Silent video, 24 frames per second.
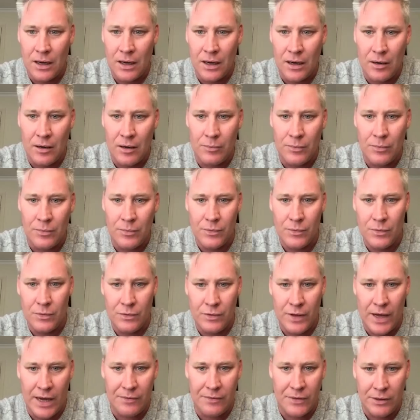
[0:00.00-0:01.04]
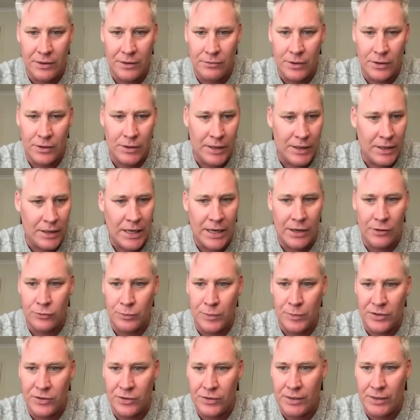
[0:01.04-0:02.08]
Um, that then
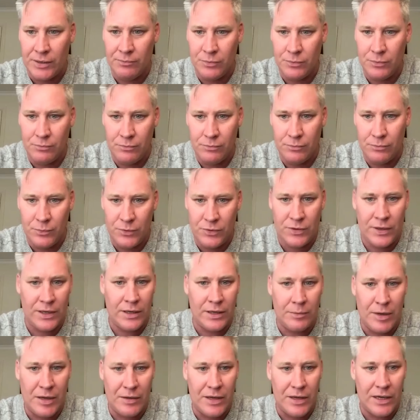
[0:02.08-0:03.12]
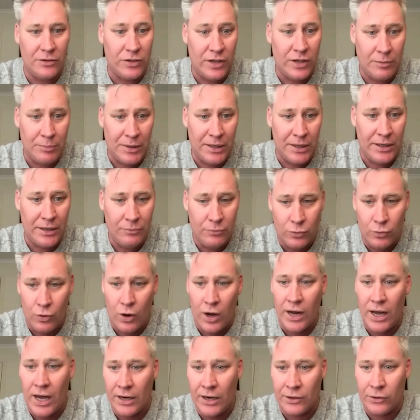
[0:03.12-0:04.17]
allows me to then think about that deeply,
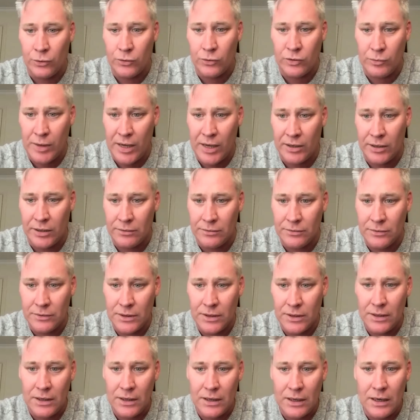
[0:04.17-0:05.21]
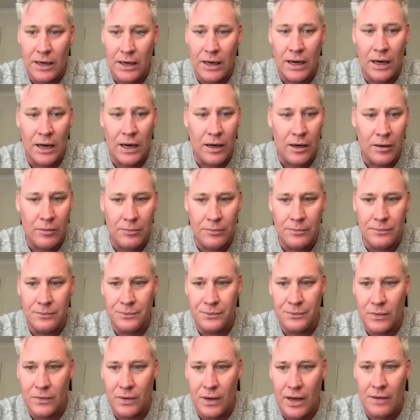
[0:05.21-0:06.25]
write articles about it,
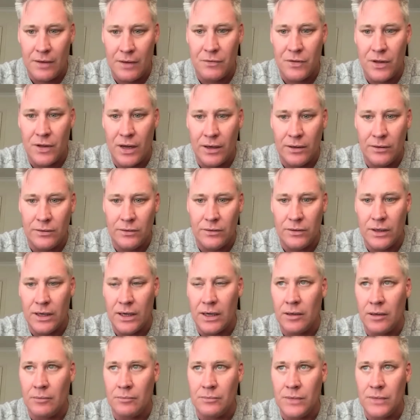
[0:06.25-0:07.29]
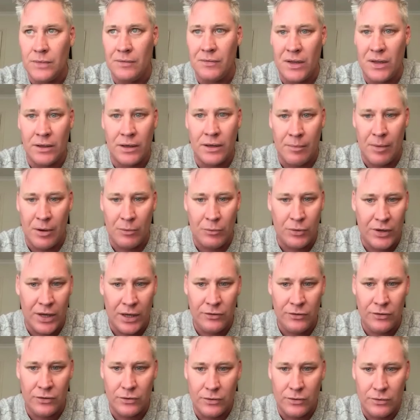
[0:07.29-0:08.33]
um, and then um, and then come up with
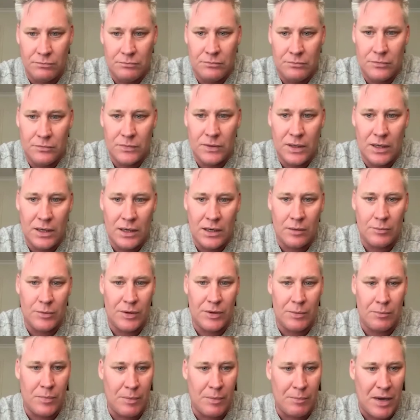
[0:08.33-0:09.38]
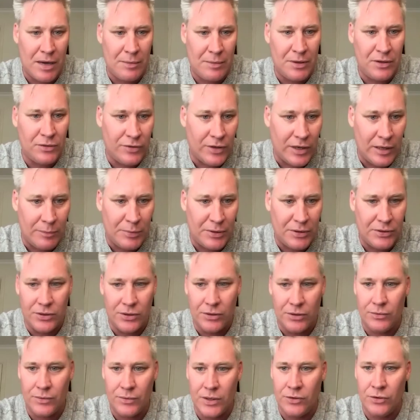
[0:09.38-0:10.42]
answers, um, and then maybe develop a,
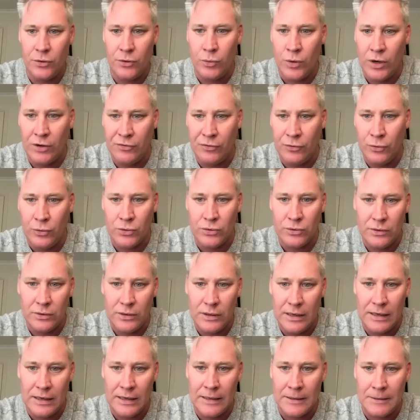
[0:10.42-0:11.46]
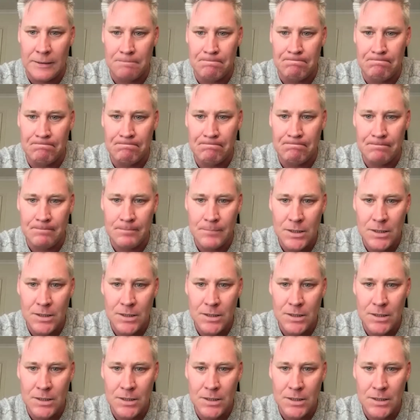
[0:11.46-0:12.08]
you know, a new way forward. Um,